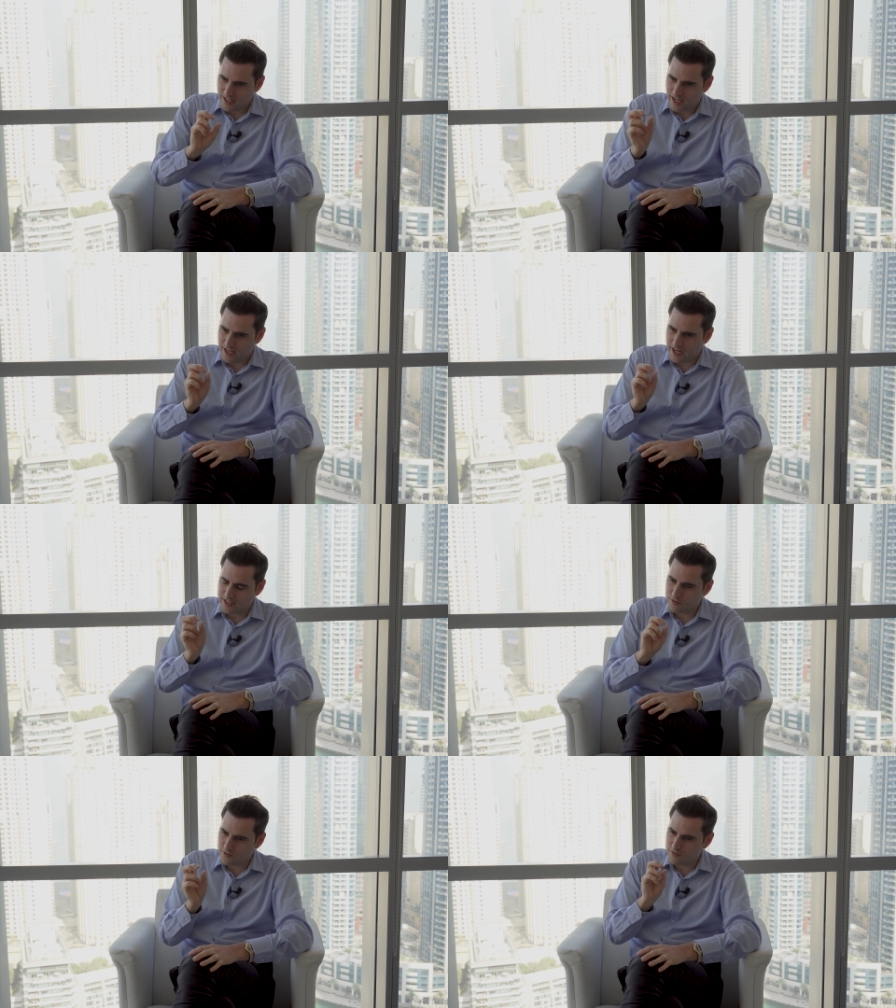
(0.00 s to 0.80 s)
AI
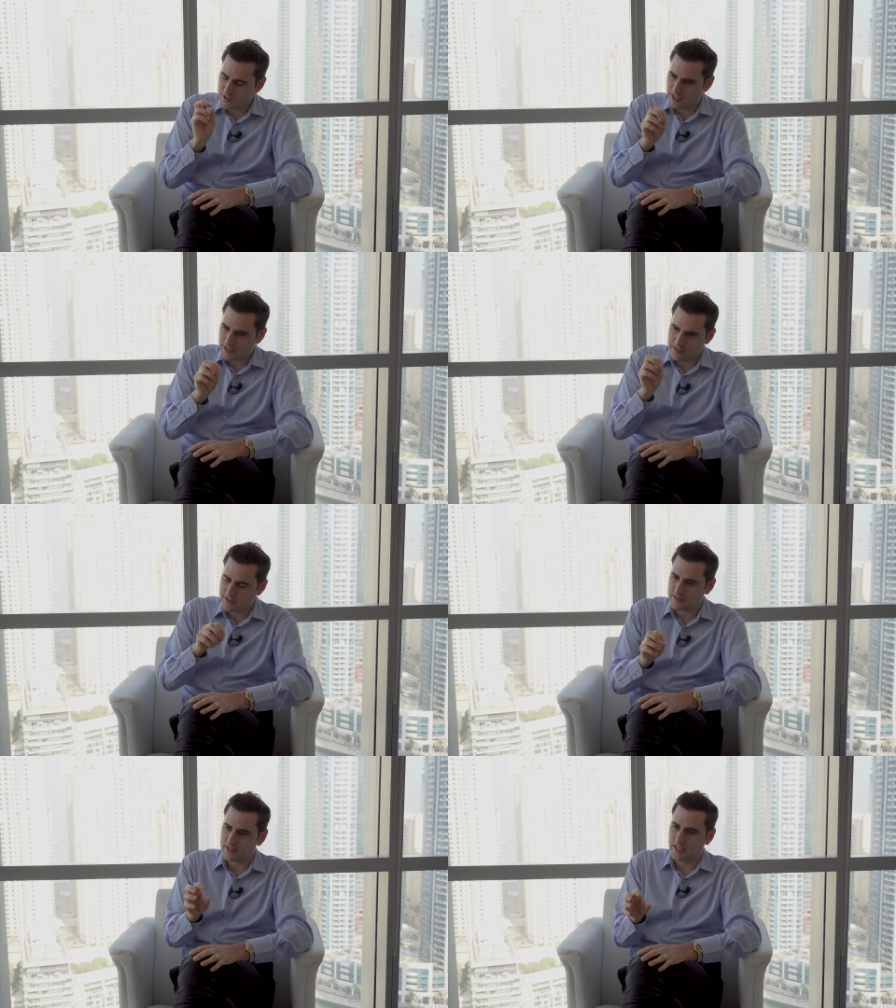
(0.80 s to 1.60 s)
tools and
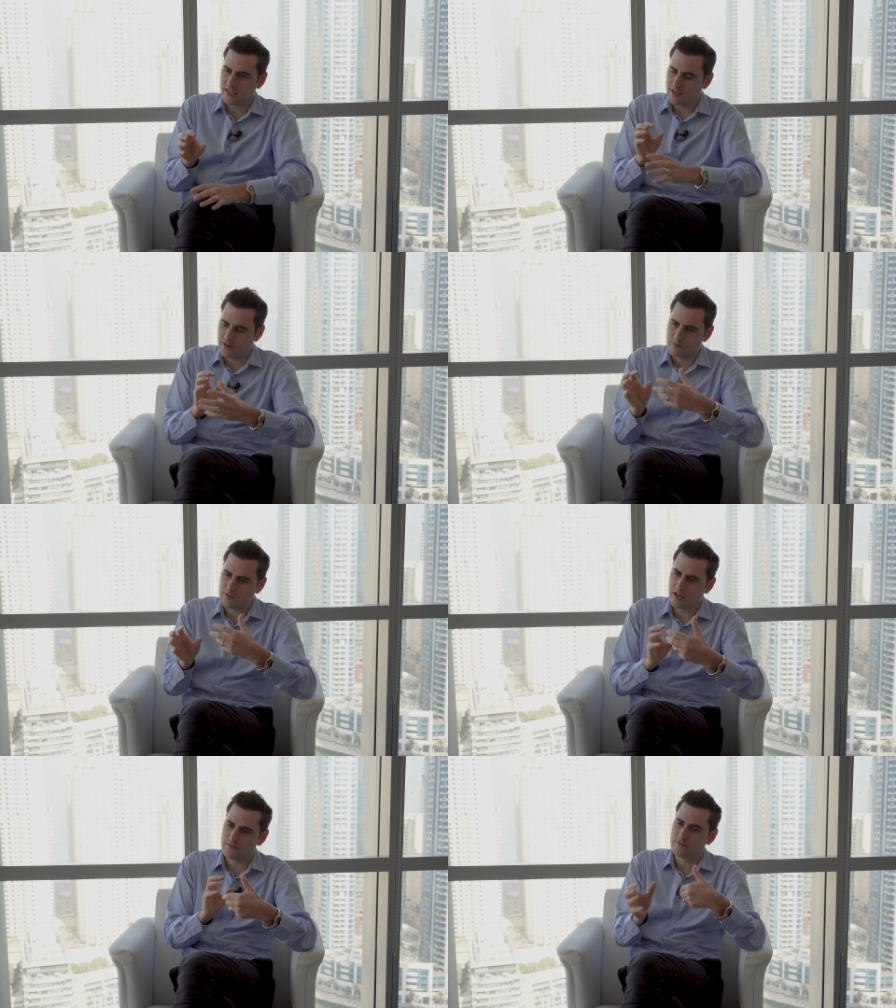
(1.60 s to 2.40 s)
and you know
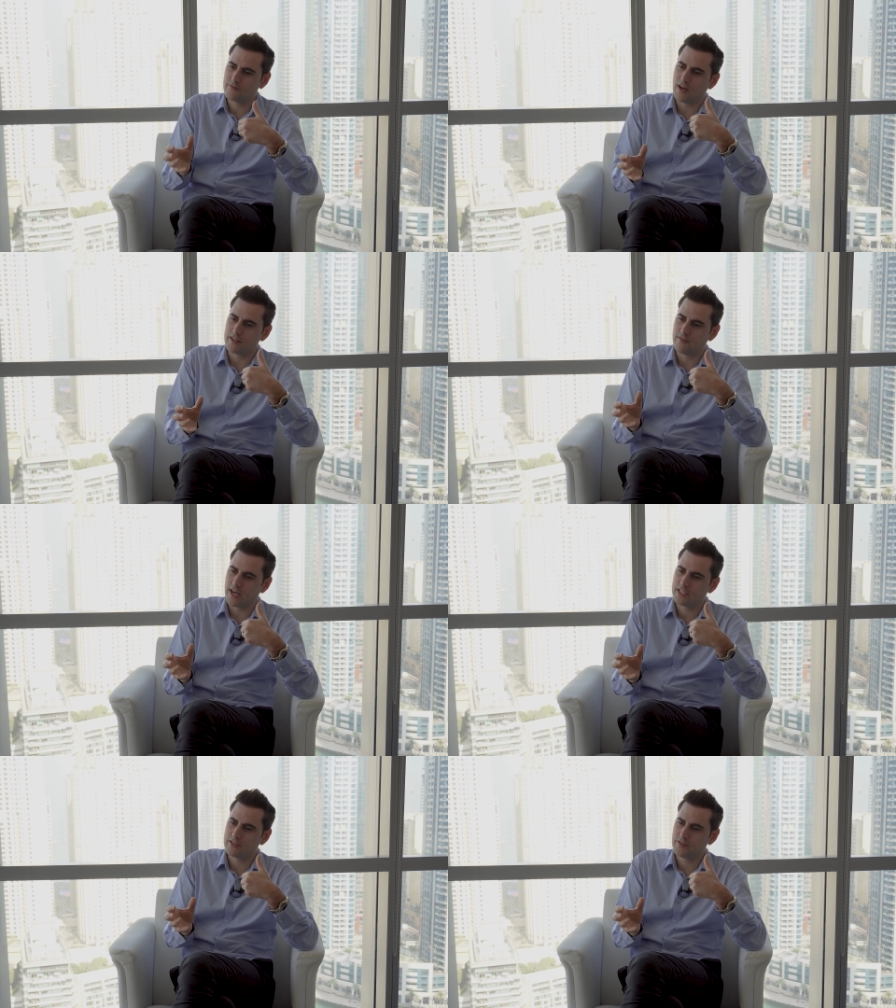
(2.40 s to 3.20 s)
non
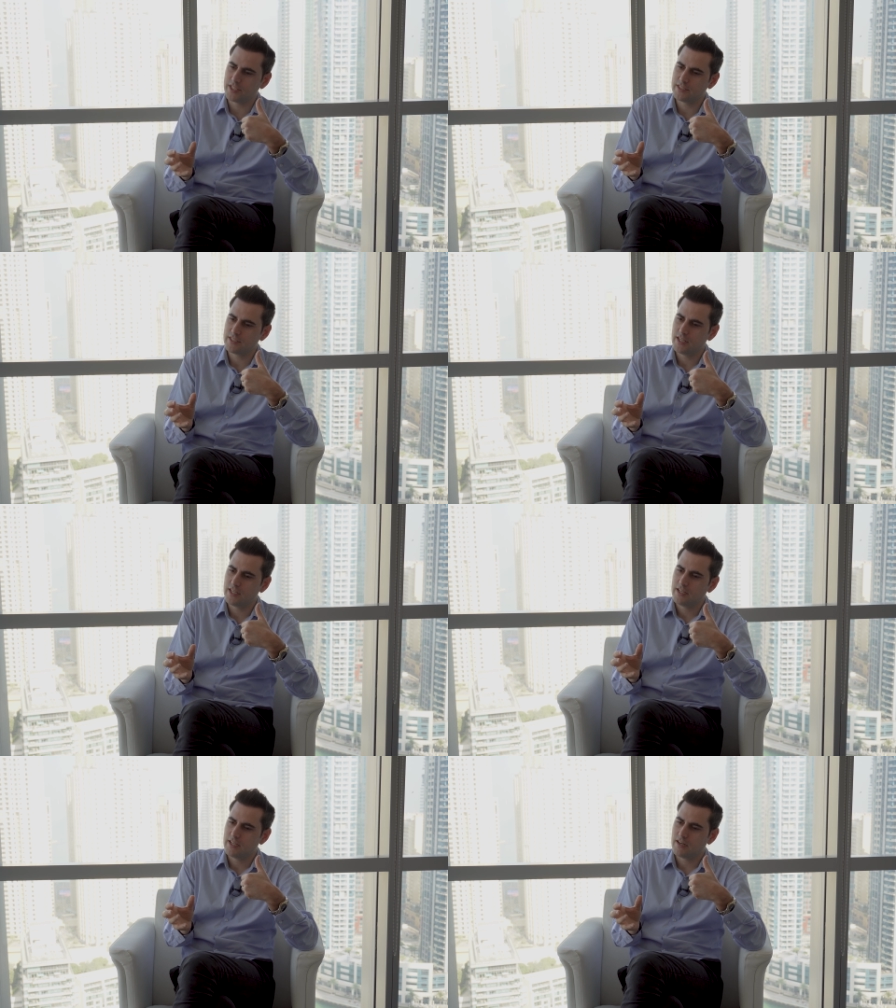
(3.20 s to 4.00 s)
advisories,
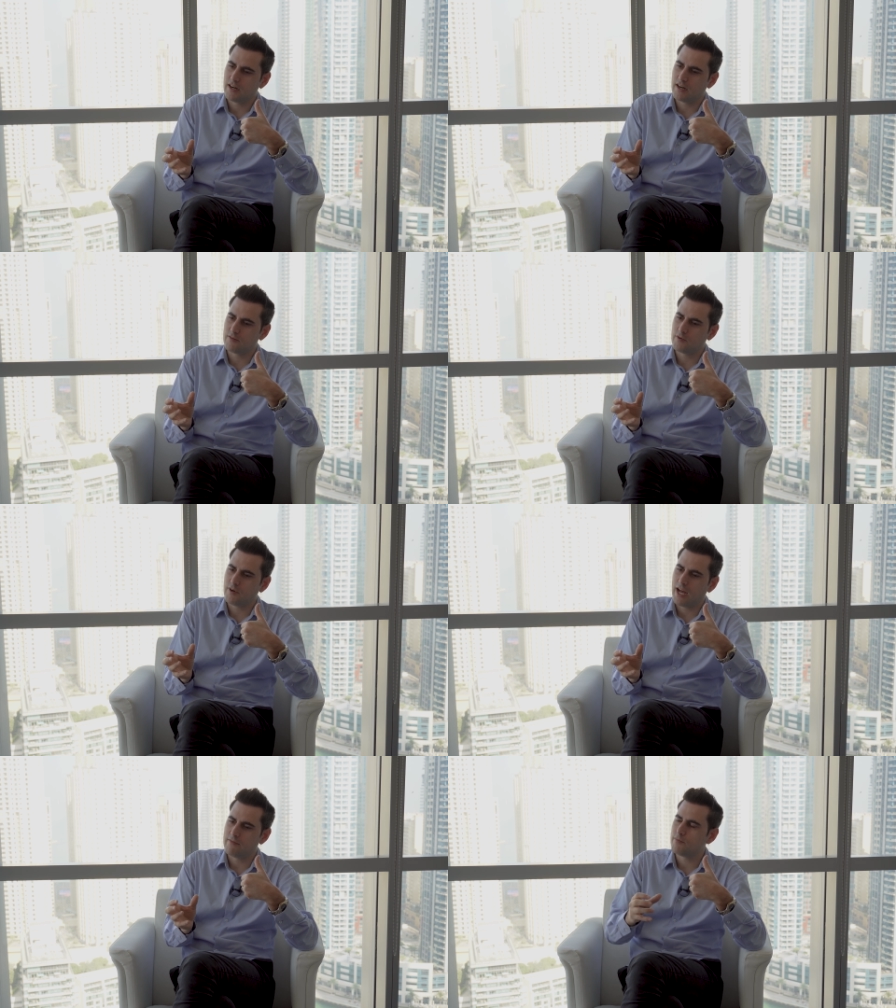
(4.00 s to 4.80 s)
I will
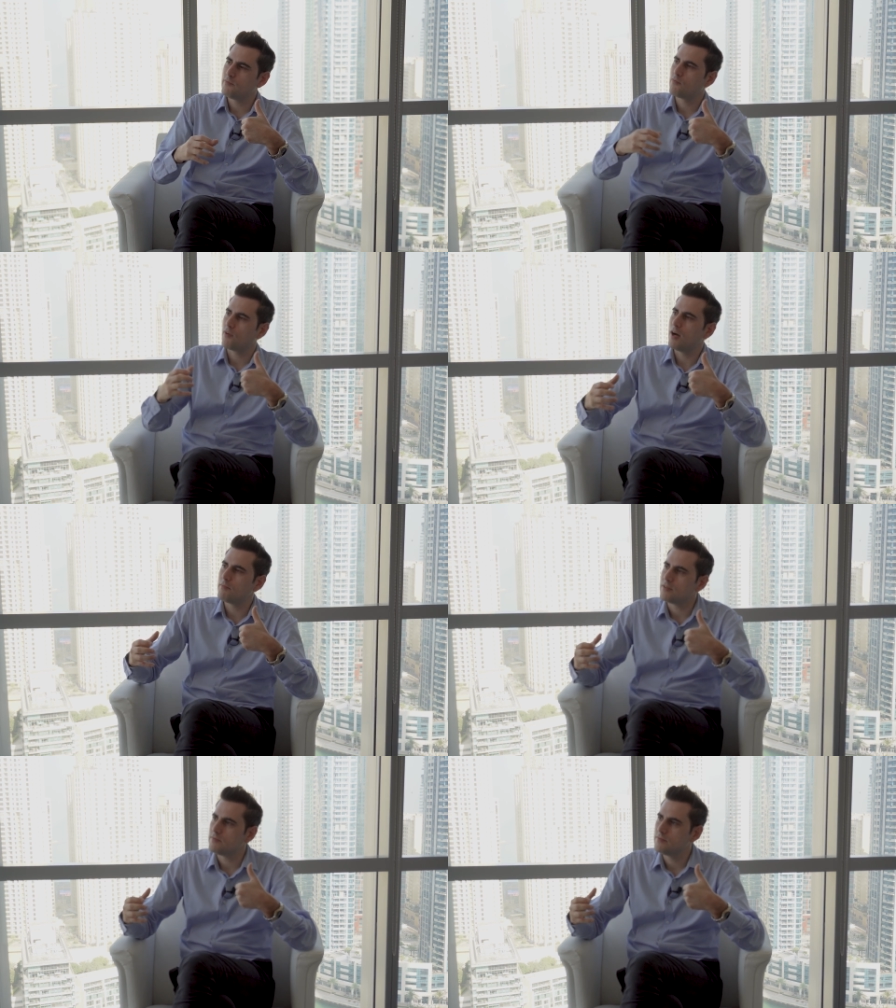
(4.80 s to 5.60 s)
have a
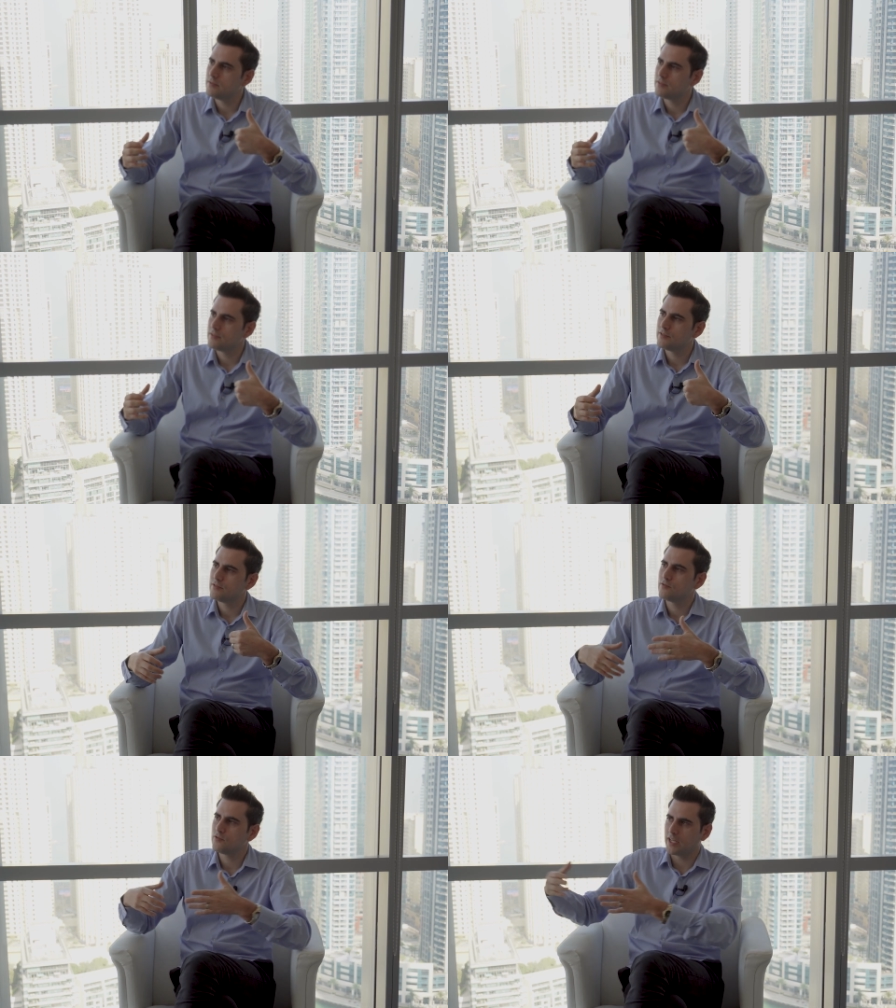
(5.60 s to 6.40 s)
problem
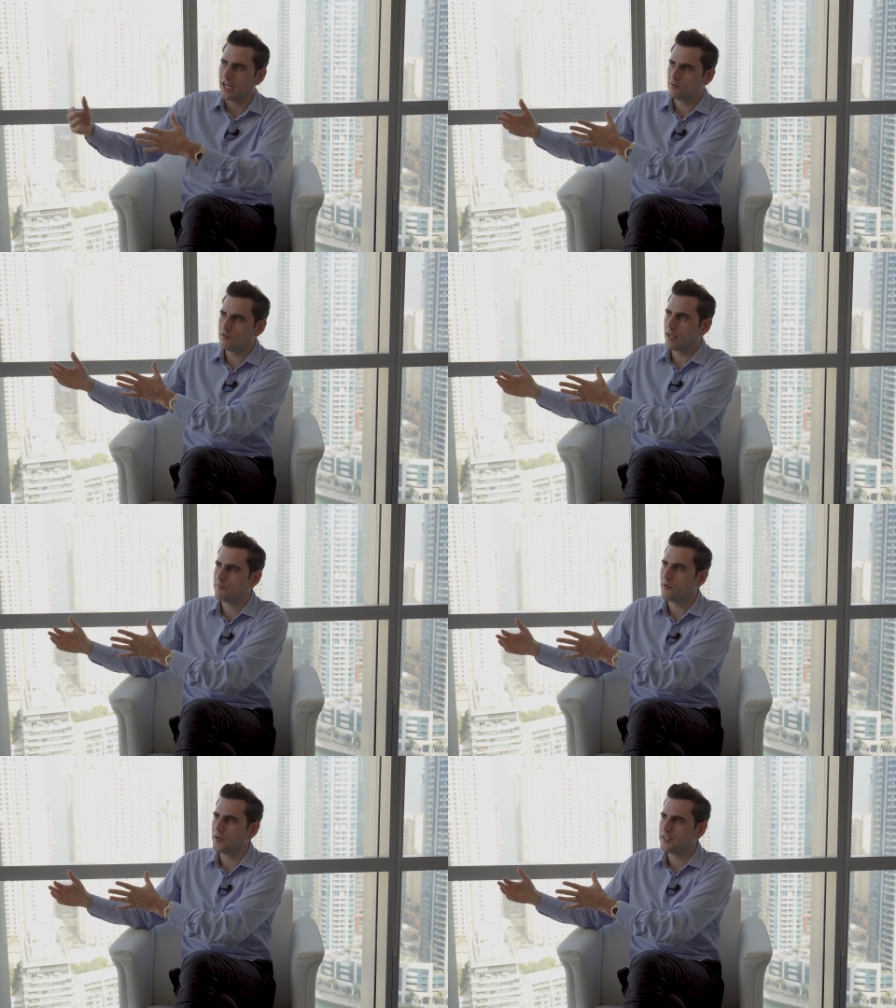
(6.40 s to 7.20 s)
to get to
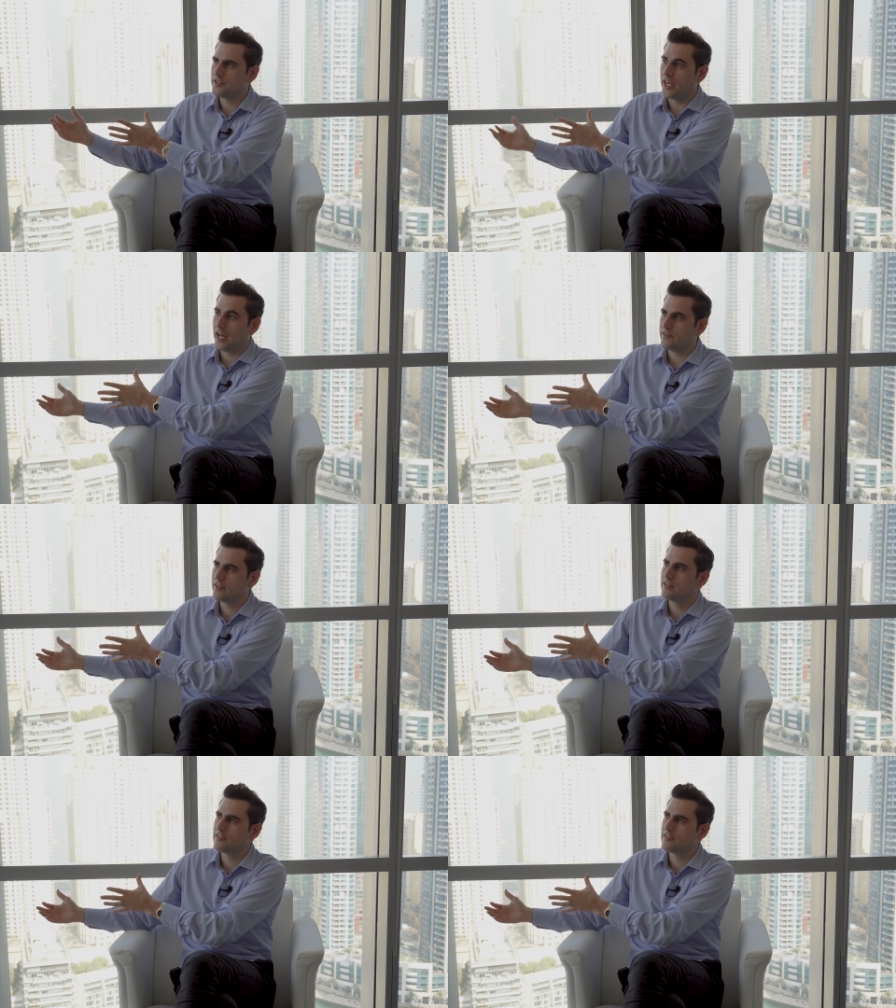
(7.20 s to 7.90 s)
that point yet.